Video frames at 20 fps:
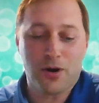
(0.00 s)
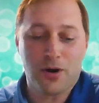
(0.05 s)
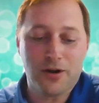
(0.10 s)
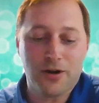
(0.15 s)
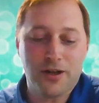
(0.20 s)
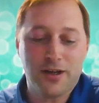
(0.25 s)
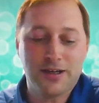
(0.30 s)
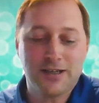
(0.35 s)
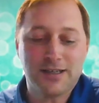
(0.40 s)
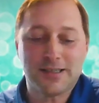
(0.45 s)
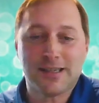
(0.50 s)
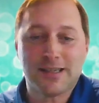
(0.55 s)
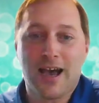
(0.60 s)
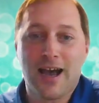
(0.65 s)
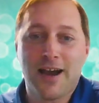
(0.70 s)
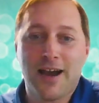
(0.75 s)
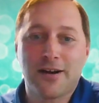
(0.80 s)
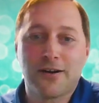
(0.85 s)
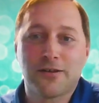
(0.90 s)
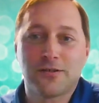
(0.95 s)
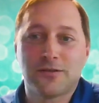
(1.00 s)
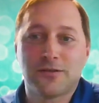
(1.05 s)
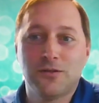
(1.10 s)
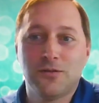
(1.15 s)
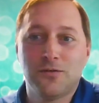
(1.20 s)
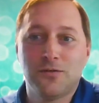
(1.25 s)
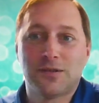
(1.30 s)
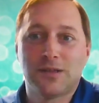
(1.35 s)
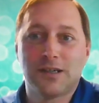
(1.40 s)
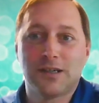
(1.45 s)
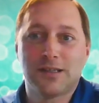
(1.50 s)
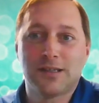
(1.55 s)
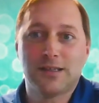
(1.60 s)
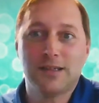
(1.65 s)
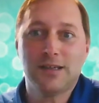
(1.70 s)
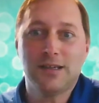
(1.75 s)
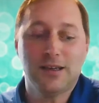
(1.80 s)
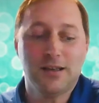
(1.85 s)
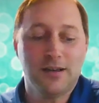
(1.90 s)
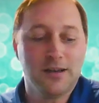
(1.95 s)
burning desire to
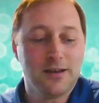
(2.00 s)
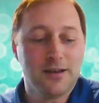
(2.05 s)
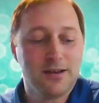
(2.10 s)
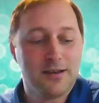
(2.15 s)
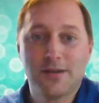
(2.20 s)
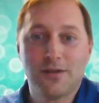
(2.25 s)
succeed.